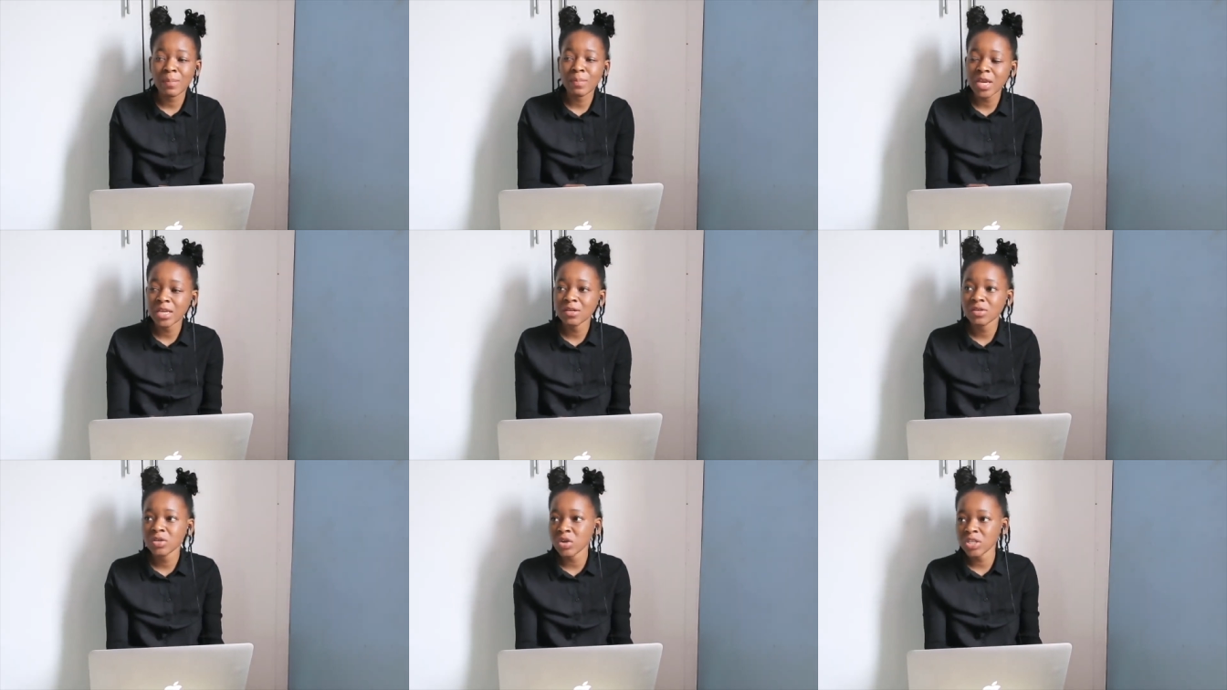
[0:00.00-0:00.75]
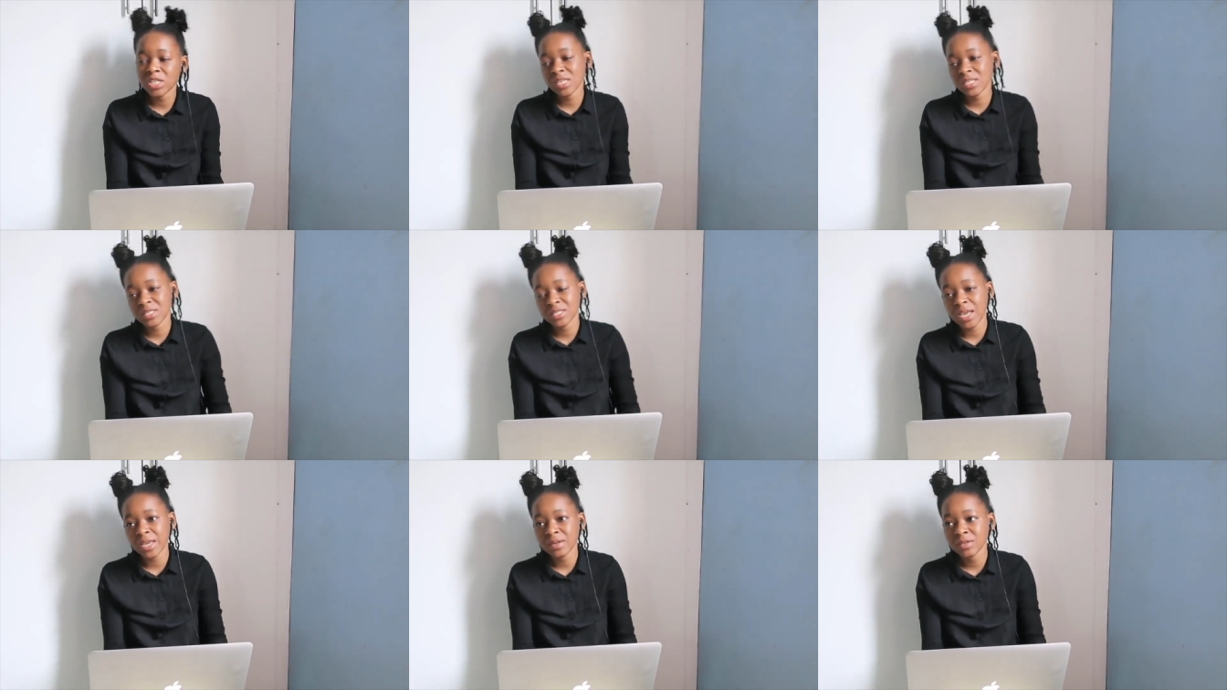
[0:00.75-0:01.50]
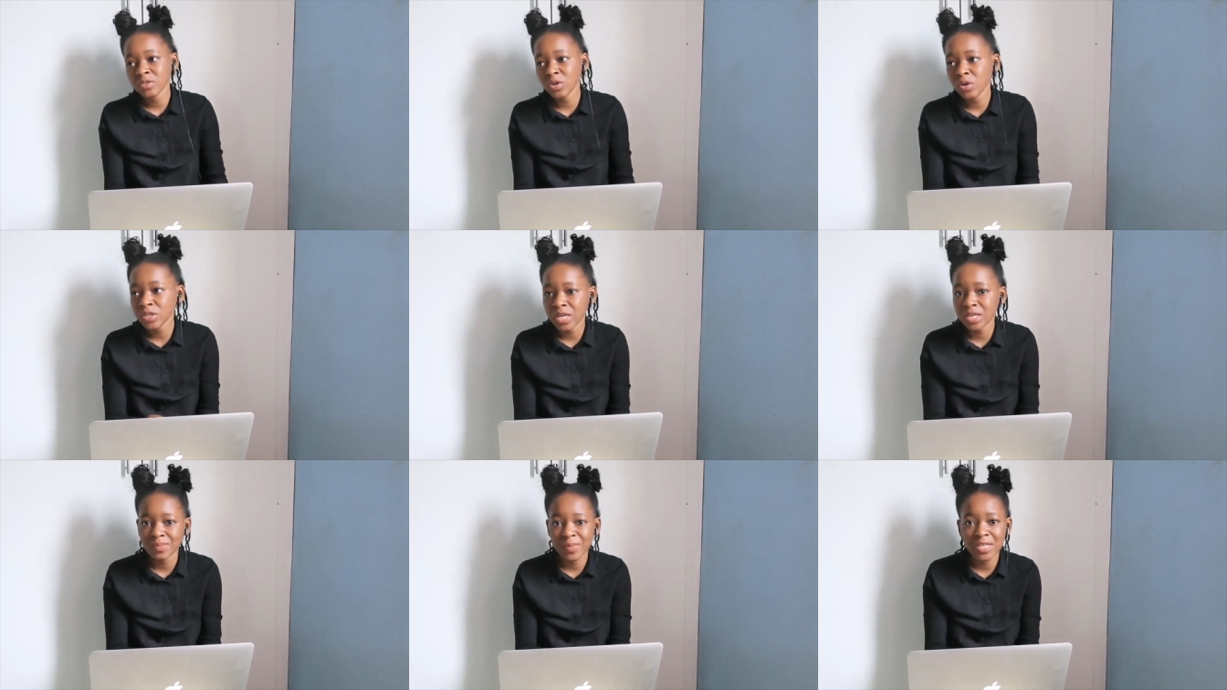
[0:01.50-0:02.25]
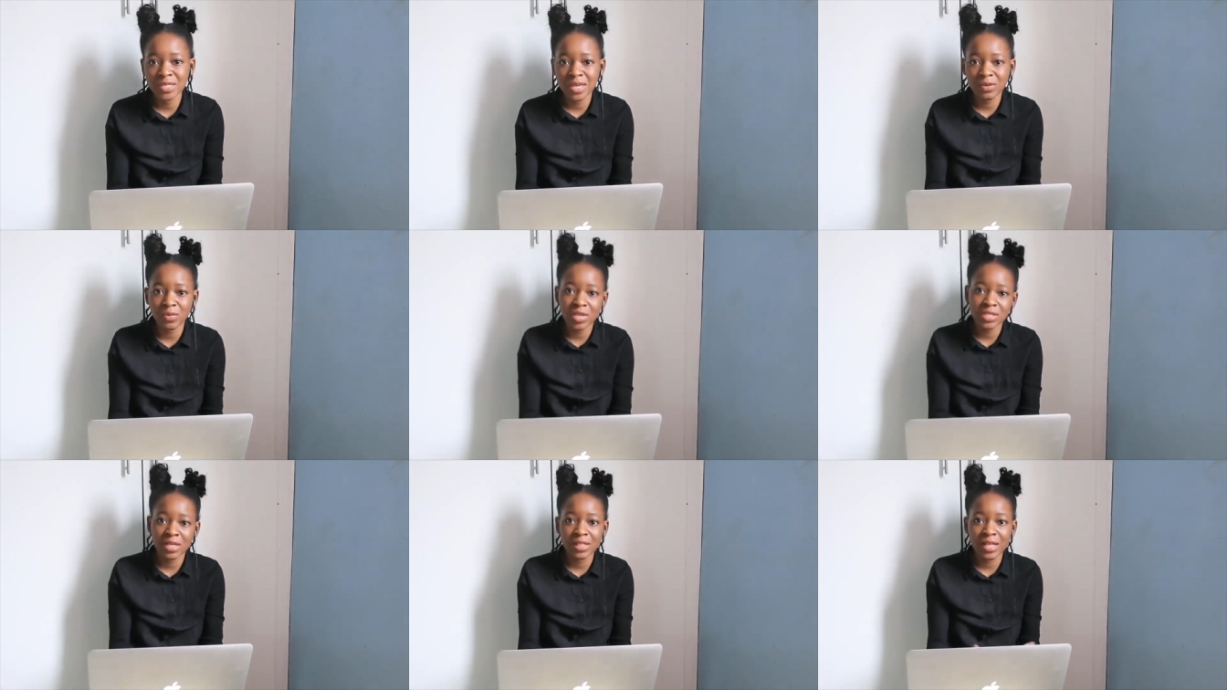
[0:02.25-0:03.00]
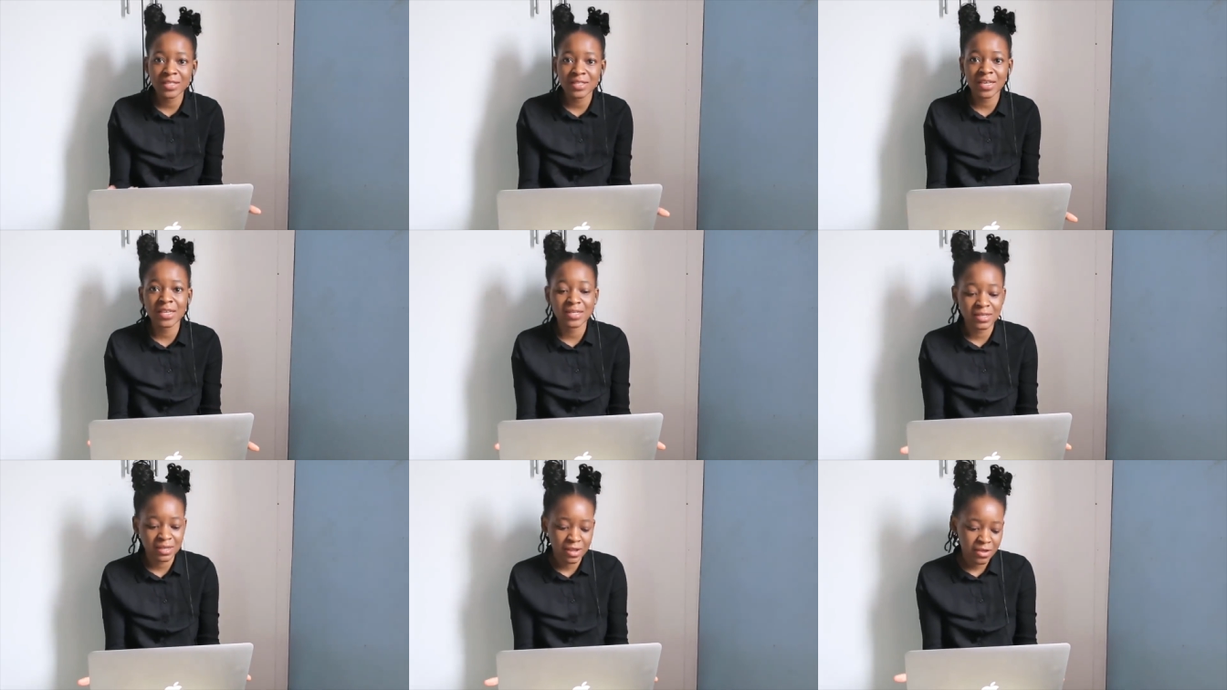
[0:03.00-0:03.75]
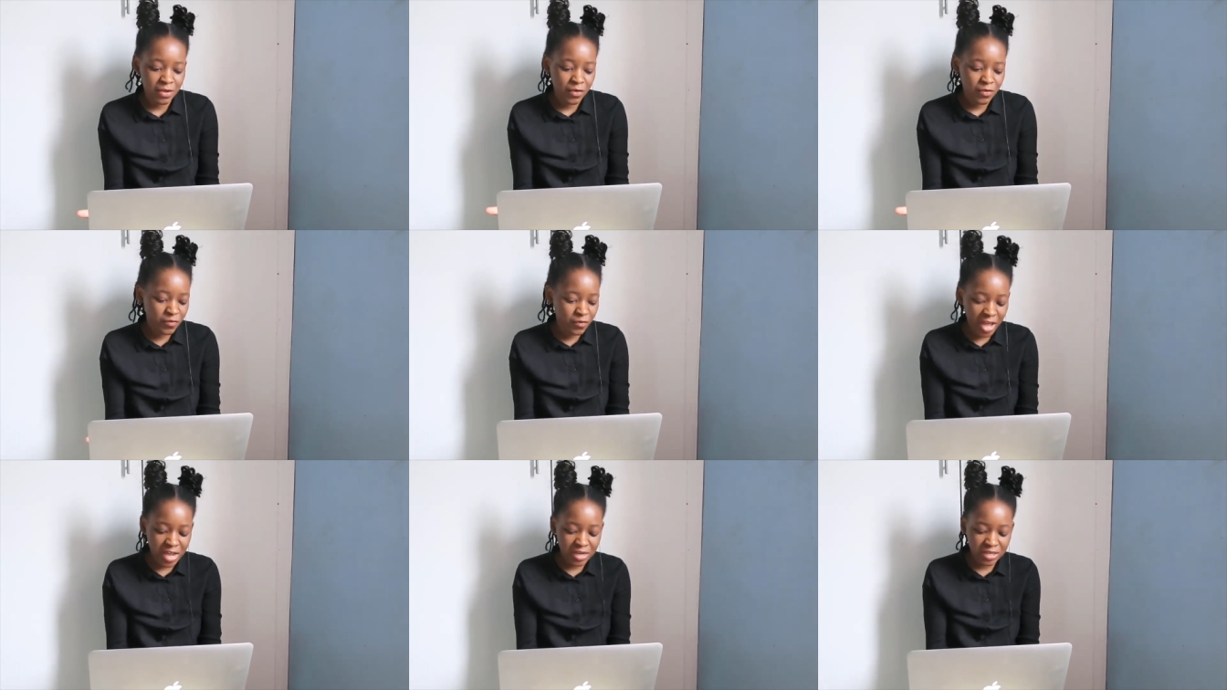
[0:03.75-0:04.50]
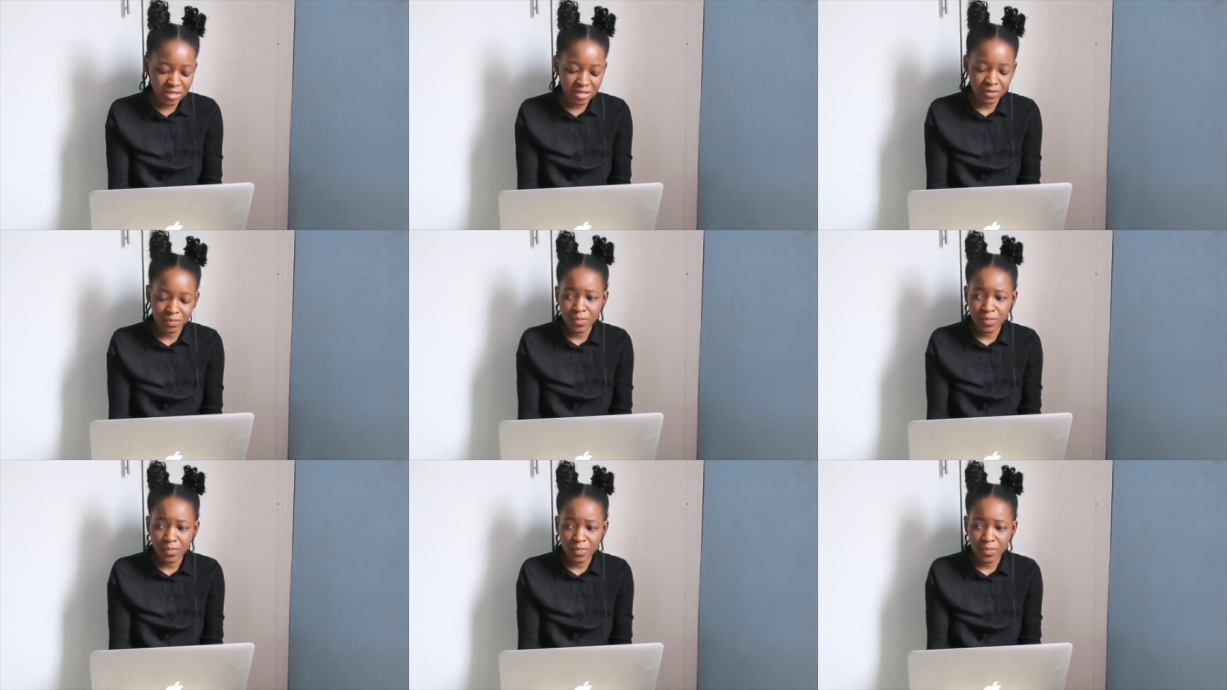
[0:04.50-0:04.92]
I mean, don't just say, don't just meditate once and that's it. Find